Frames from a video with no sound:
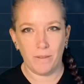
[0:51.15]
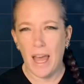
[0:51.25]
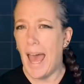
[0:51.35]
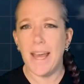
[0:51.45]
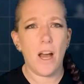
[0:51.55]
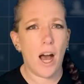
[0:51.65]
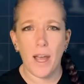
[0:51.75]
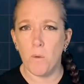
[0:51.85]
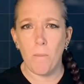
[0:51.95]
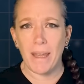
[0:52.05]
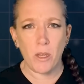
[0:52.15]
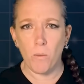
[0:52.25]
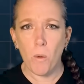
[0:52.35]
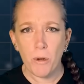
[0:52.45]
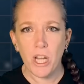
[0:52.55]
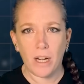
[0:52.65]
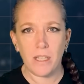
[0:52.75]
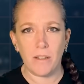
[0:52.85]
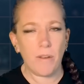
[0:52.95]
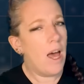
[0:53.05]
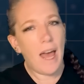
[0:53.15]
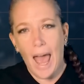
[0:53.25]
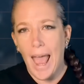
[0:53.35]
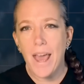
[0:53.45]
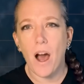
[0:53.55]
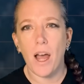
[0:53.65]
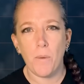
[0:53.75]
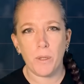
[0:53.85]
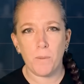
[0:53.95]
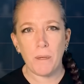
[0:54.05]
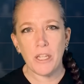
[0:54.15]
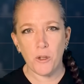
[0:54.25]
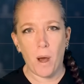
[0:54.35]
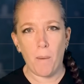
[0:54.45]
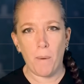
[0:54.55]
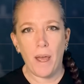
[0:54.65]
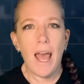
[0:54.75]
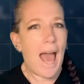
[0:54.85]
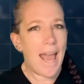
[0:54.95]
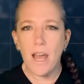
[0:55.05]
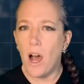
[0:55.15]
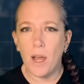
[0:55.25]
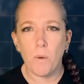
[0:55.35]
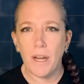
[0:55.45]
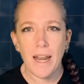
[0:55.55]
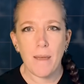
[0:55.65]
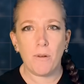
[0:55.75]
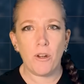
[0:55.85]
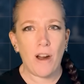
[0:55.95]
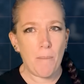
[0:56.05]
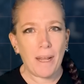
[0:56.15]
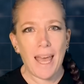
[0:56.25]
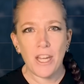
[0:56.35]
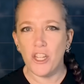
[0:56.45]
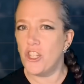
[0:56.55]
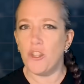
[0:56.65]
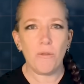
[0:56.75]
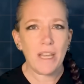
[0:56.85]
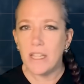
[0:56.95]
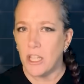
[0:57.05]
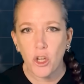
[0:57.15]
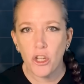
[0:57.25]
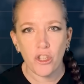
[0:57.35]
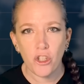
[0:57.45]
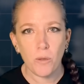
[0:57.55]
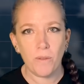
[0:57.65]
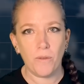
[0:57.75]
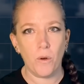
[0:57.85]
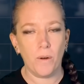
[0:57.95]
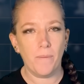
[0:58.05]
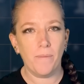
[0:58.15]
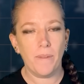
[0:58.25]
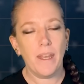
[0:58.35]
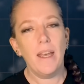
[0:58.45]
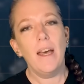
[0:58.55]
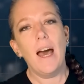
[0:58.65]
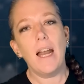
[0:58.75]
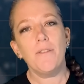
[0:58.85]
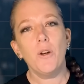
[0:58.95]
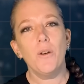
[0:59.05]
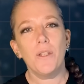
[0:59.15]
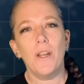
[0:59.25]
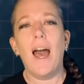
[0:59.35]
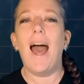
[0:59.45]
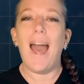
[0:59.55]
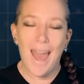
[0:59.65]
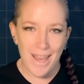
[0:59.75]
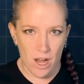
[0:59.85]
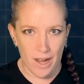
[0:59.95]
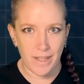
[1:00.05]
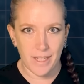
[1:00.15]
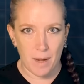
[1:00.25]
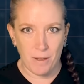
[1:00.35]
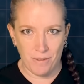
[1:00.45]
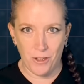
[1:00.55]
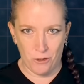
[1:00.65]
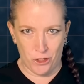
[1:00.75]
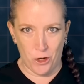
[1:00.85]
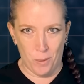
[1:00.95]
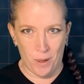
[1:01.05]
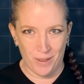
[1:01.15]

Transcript: AI will make you more productive. AI will speed you up. AI will enable your application to do things it couldn't do before. And of course, AI is coming for your job.